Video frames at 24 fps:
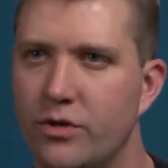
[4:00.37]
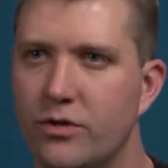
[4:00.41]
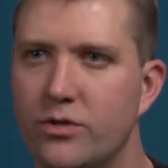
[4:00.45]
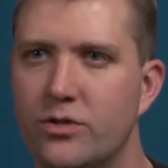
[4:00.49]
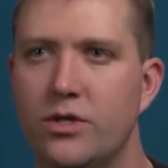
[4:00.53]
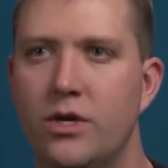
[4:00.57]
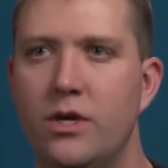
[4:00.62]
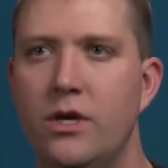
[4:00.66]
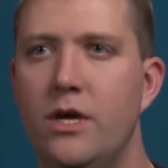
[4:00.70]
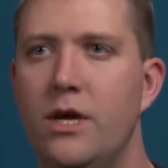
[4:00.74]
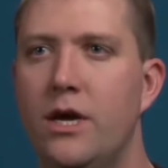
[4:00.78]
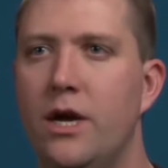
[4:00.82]

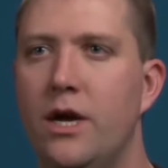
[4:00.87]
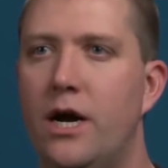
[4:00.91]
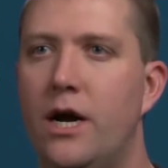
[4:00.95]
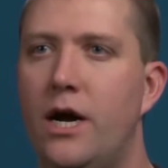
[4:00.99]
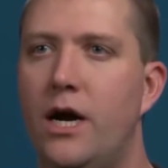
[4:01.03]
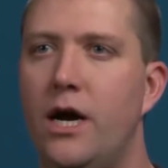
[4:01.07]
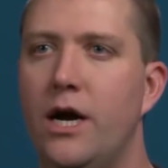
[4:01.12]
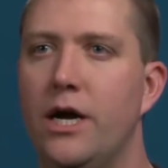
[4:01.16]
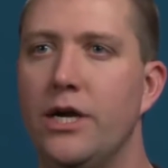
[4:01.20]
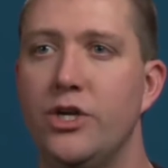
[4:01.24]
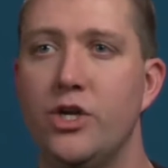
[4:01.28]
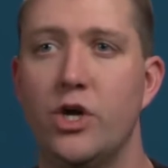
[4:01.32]
hertz.
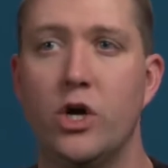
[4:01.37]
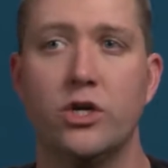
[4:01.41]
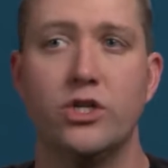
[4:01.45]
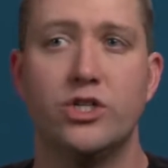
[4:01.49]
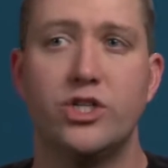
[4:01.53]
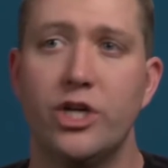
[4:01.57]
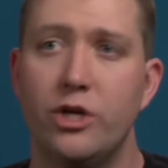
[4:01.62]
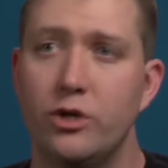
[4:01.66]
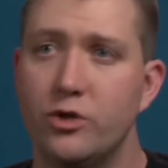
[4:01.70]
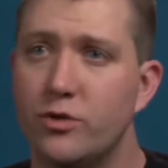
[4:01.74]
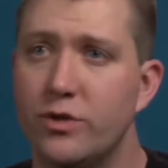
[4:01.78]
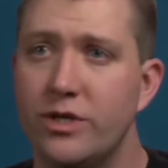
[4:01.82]
Young
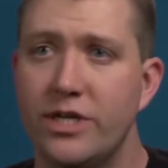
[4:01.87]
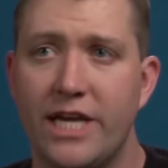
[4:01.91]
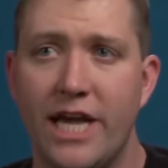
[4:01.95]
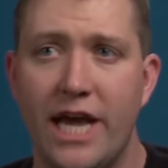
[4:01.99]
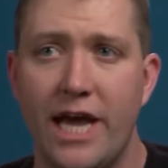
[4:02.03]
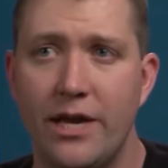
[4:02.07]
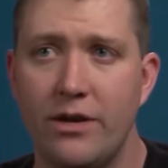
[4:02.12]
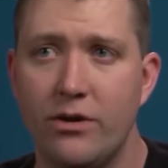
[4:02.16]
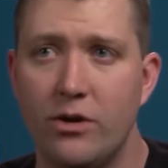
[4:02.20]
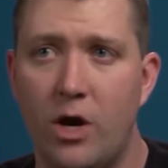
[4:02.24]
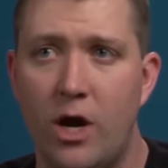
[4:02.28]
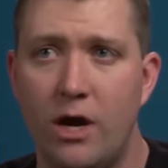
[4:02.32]
children
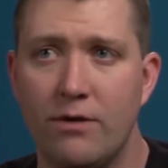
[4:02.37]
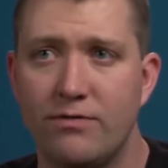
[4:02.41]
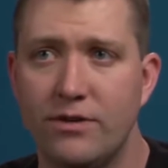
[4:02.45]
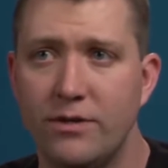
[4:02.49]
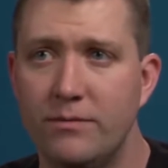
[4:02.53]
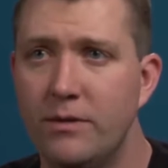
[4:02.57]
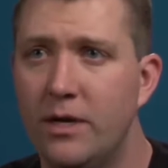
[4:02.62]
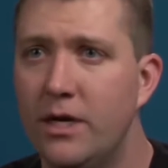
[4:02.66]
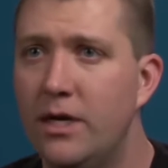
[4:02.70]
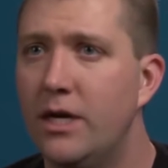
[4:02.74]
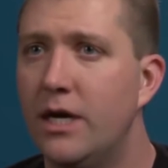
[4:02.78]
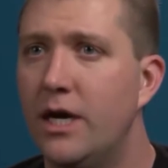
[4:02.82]
can
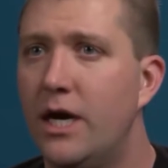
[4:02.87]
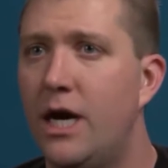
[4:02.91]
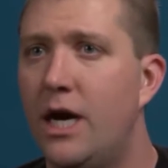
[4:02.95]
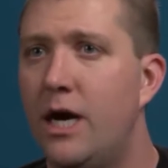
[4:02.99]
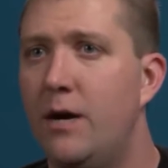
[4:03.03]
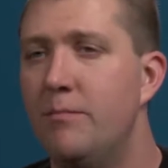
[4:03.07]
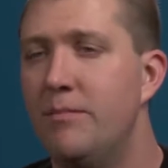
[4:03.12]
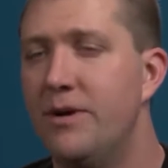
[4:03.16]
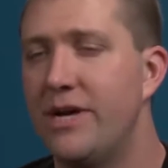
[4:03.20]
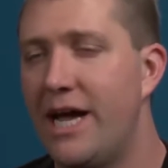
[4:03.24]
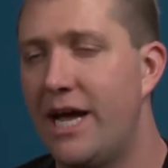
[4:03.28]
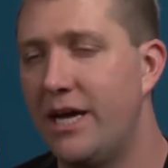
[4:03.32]
often,
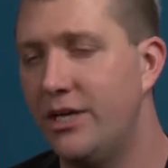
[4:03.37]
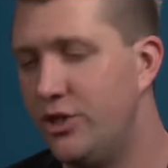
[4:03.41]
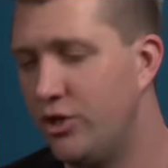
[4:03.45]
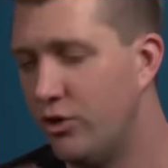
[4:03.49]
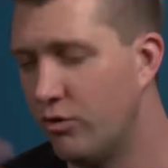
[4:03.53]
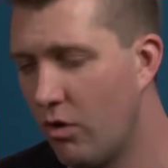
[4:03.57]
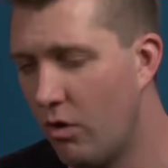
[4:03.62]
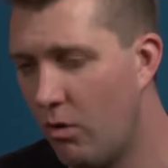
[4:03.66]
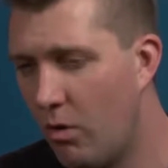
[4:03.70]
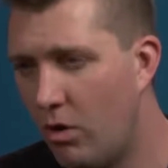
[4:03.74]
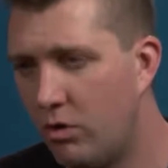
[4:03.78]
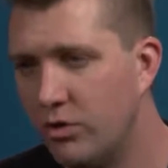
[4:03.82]
but as
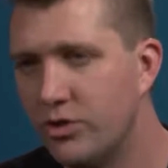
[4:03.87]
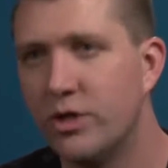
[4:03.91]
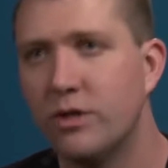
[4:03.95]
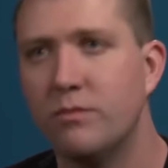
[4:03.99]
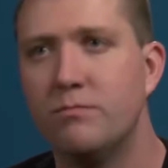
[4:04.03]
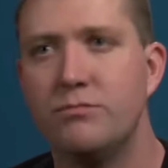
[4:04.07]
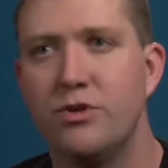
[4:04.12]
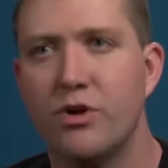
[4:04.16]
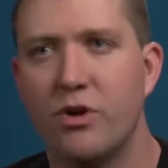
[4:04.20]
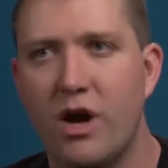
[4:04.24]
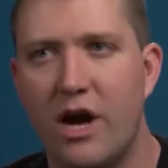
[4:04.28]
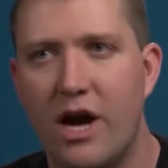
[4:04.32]
you grow
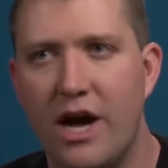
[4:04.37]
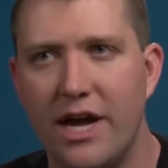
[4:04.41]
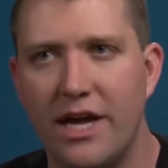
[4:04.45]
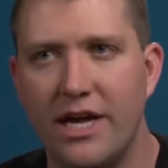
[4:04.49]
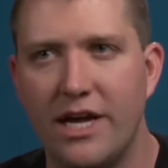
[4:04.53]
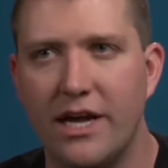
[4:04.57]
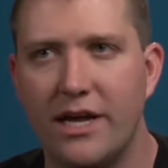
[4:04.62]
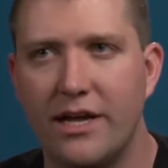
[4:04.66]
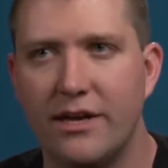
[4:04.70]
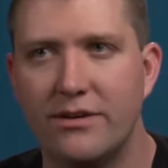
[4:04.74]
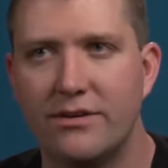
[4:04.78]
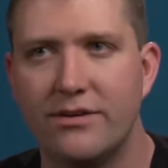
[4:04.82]
older, your high
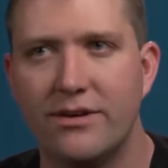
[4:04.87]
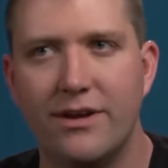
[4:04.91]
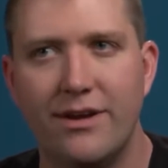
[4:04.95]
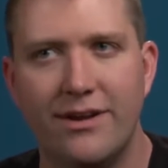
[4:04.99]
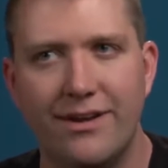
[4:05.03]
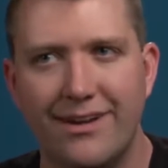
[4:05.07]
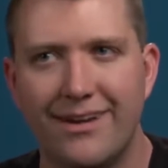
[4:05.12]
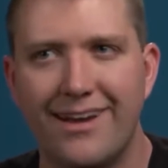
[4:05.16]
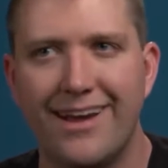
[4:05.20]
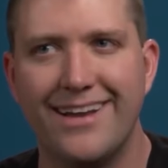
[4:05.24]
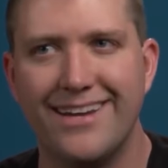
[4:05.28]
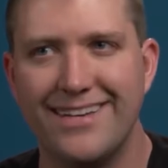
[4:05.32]
end
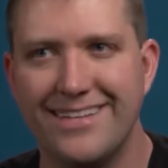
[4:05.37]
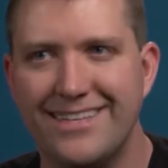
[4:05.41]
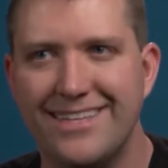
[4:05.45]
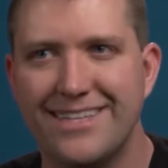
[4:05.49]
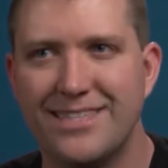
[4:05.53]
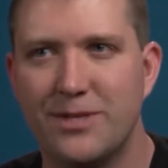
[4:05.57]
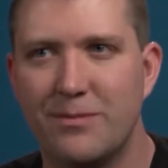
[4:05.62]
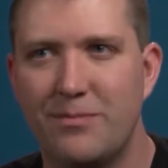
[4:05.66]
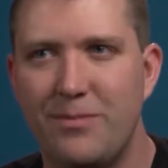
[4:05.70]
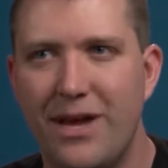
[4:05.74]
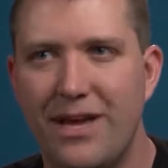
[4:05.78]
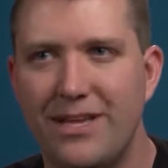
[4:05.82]
kind of
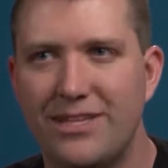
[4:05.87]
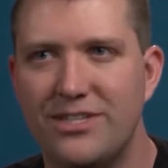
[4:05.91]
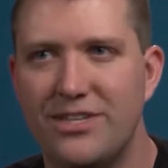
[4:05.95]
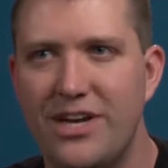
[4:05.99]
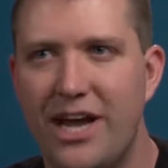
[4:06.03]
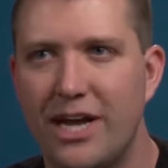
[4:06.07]
dissipates